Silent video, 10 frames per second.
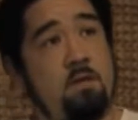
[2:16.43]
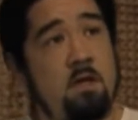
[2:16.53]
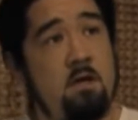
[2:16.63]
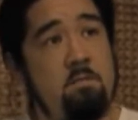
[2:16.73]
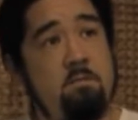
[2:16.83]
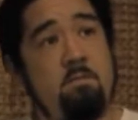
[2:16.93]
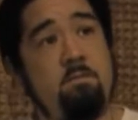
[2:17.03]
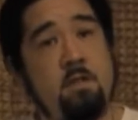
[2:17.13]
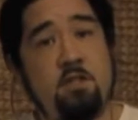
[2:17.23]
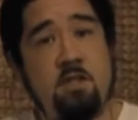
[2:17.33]
I'm
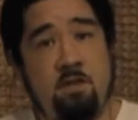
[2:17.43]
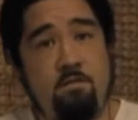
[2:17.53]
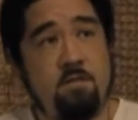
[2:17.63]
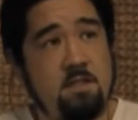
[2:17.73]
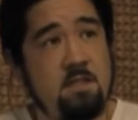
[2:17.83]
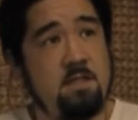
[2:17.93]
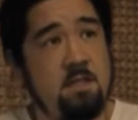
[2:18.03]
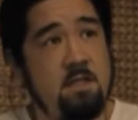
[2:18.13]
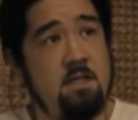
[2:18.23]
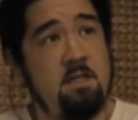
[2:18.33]
a chef for
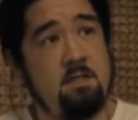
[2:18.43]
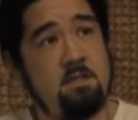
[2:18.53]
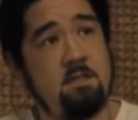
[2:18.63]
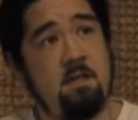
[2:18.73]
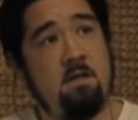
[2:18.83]
16 years.